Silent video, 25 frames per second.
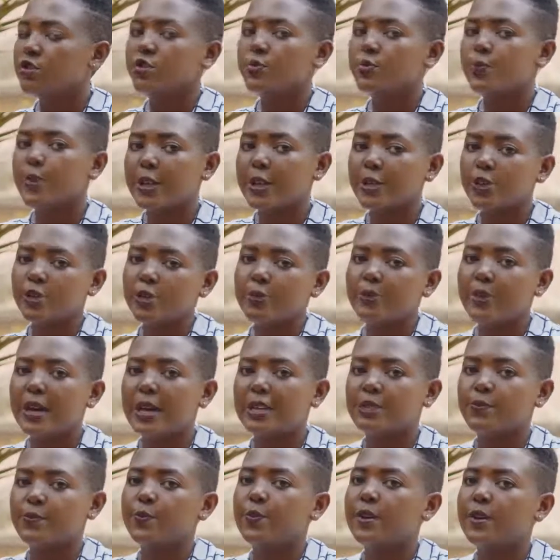special
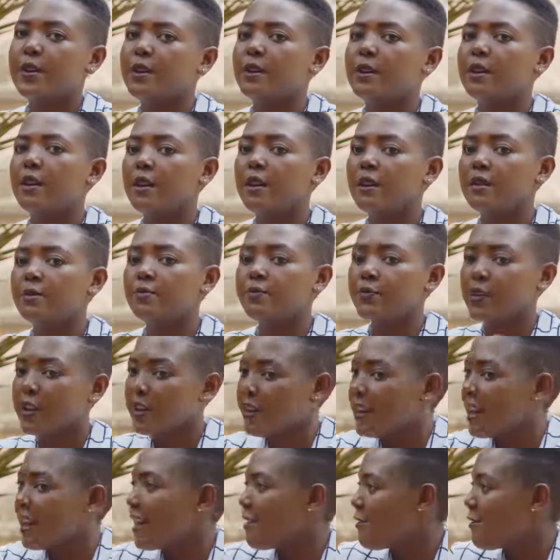about
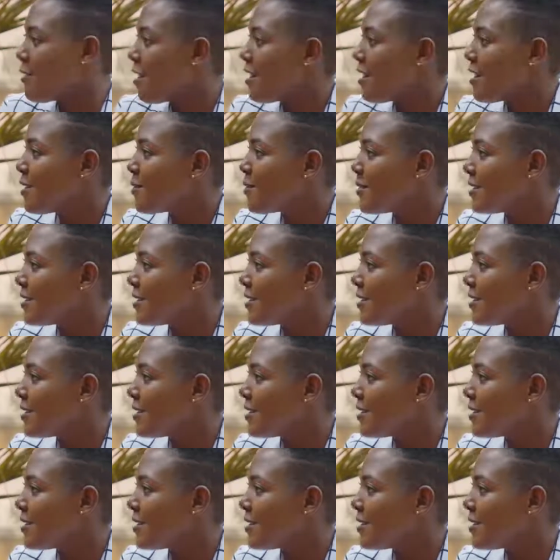Bulgaria?